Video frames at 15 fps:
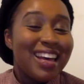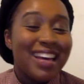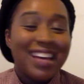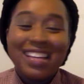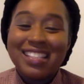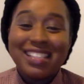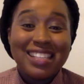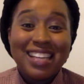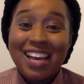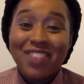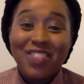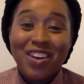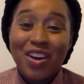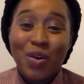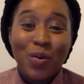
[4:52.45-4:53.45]
it's
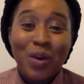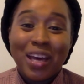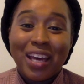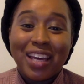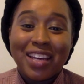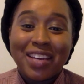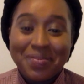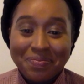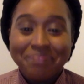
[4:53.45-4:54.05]
never quick.